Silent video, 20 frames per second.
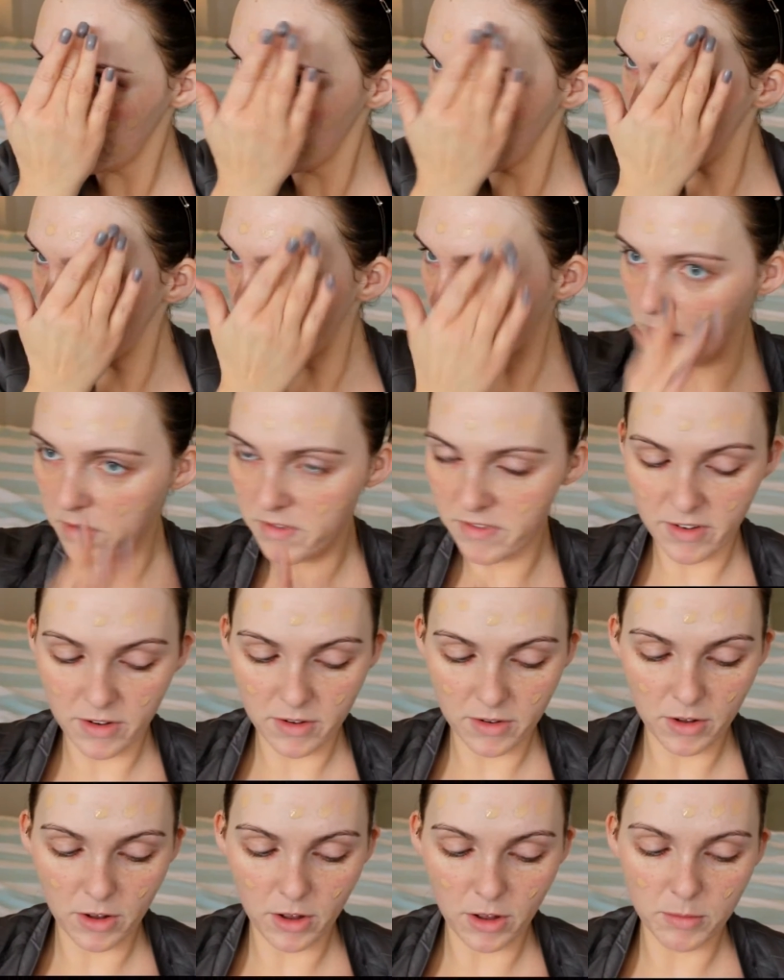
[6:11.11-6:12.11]
Same with
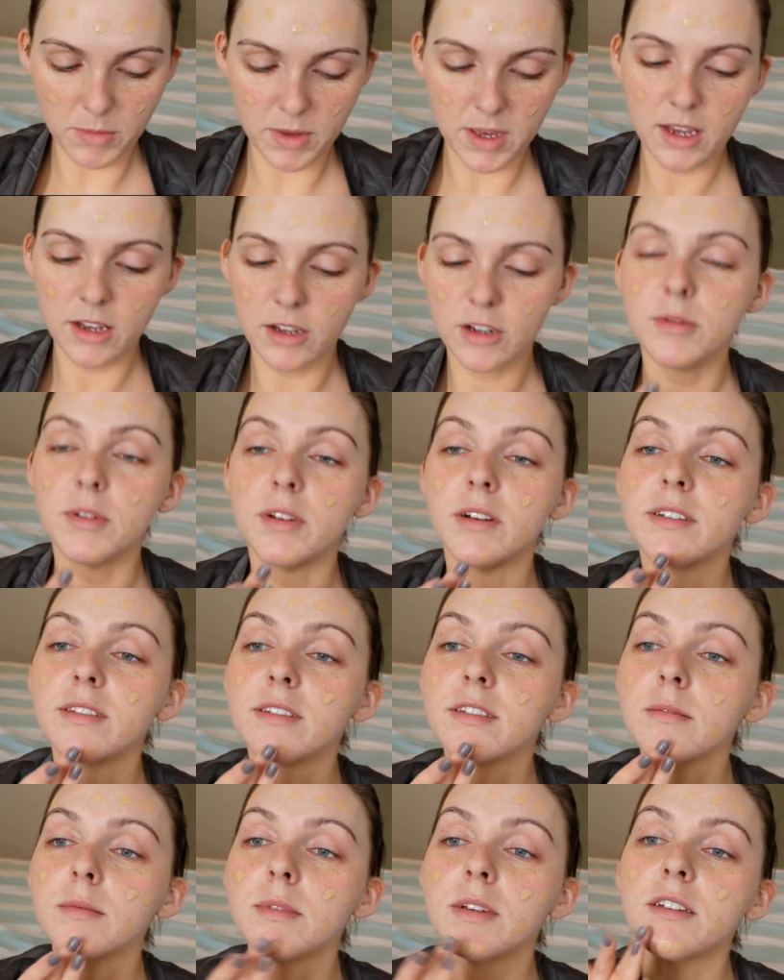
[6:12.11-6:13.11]
all makeup, there are
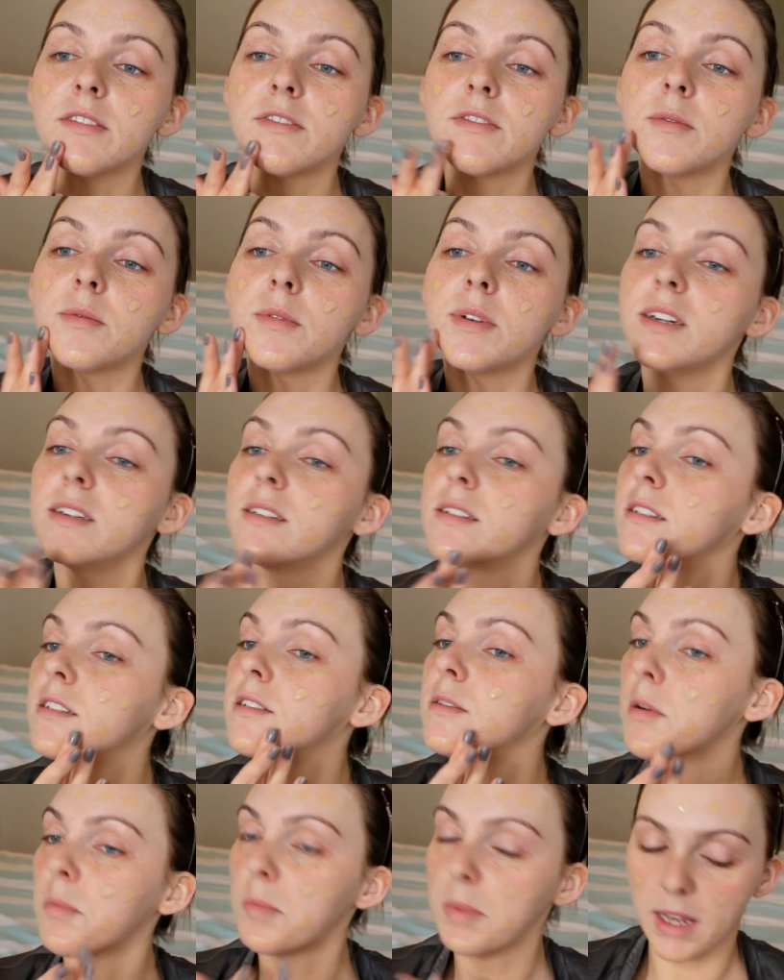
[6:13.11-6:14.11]
so many different ways
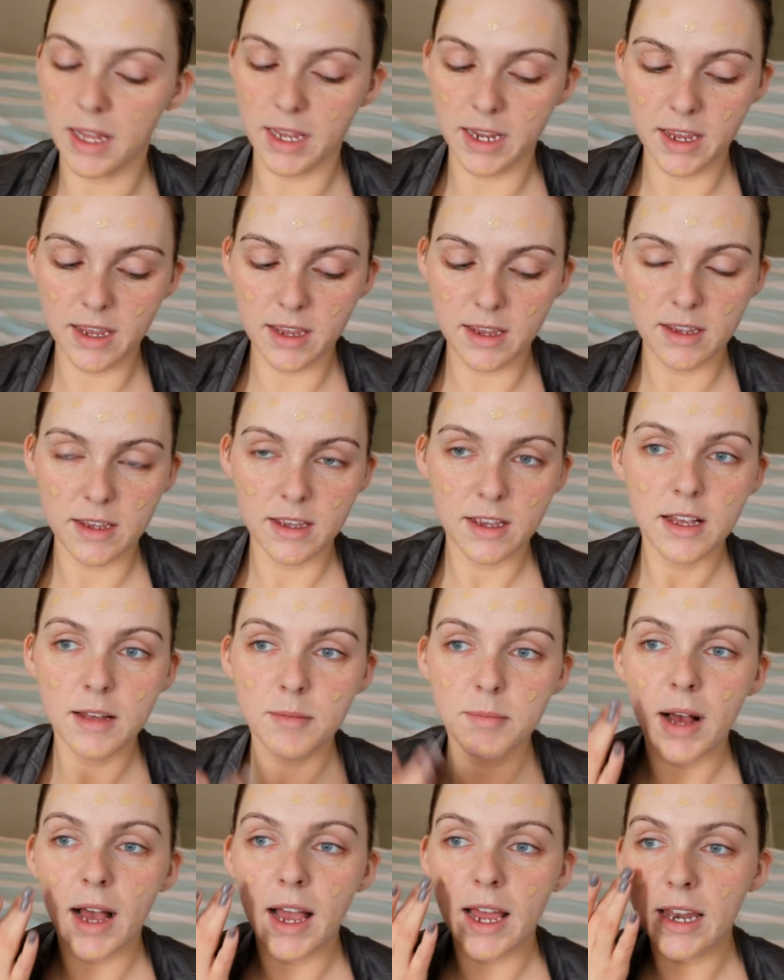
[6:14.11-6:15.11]
to apply it,
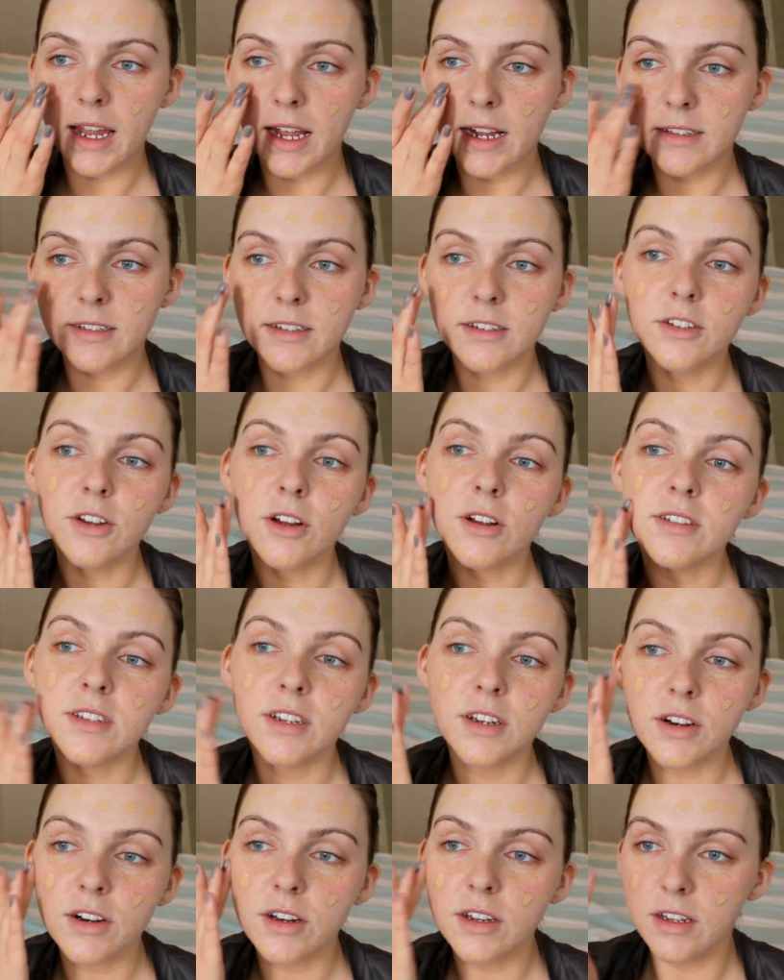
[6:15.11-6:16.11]
but I like to dot
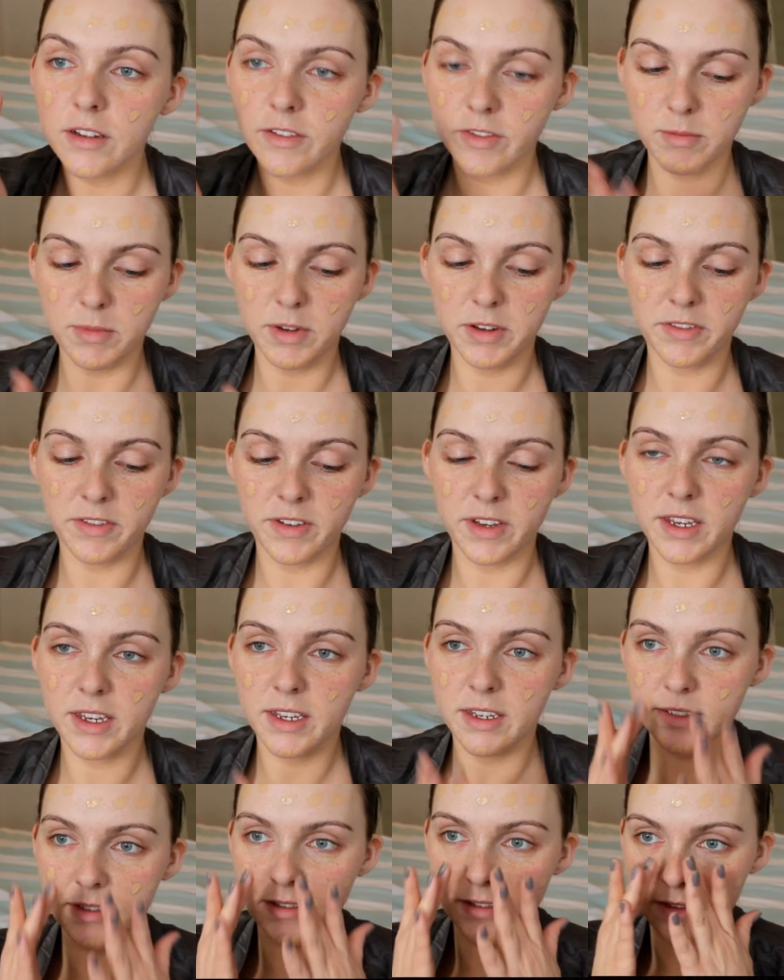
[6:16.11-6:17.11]
it all over my
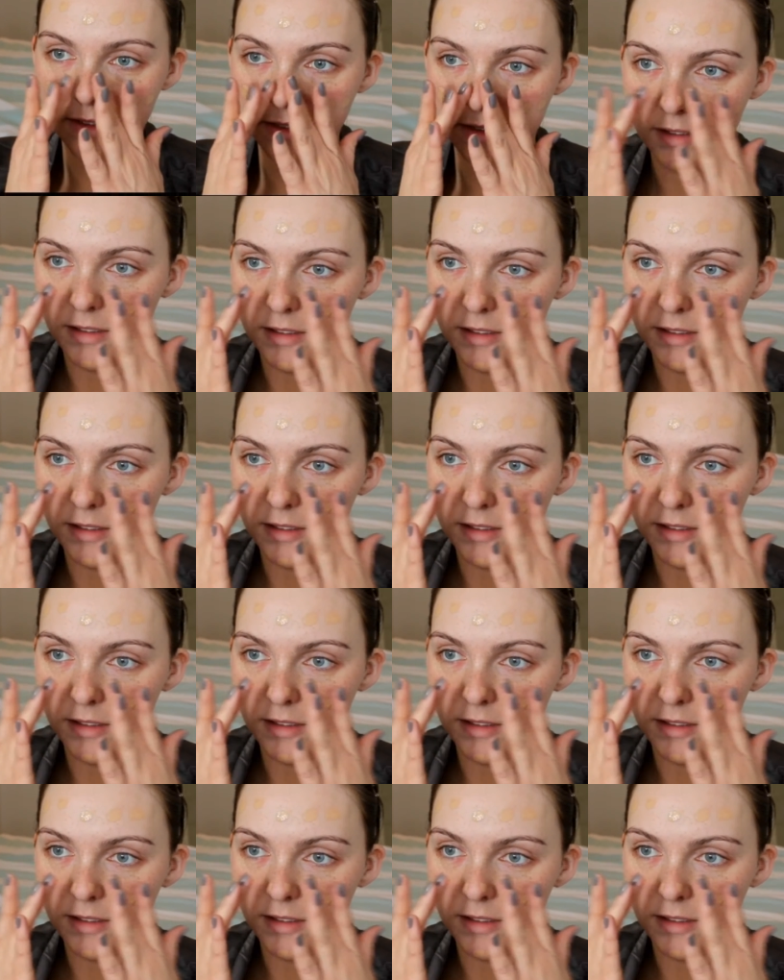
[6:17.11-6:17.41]
face,